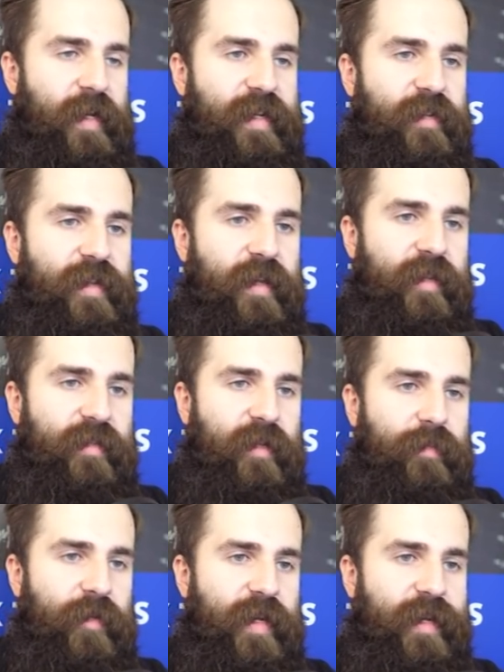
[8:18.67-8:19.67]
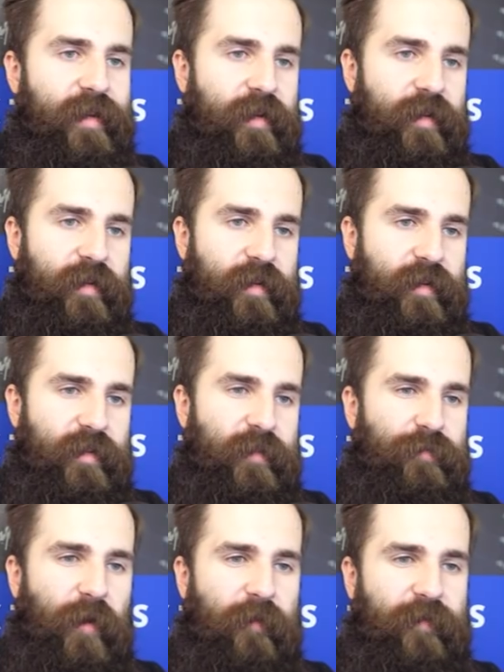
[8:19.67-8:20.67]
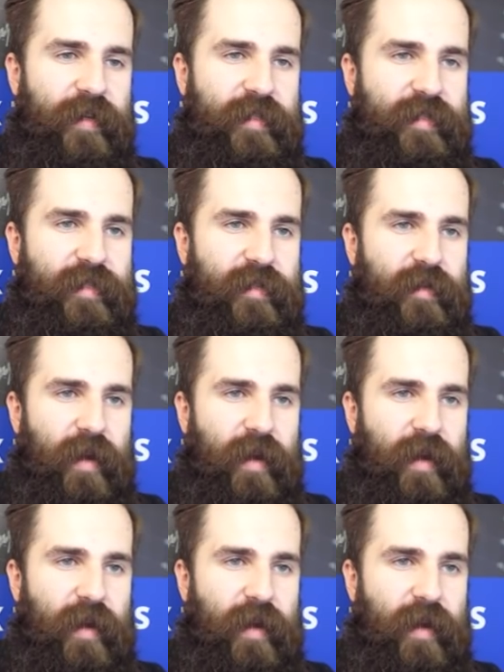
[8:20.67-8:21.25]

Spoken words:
In the daily summary, the profits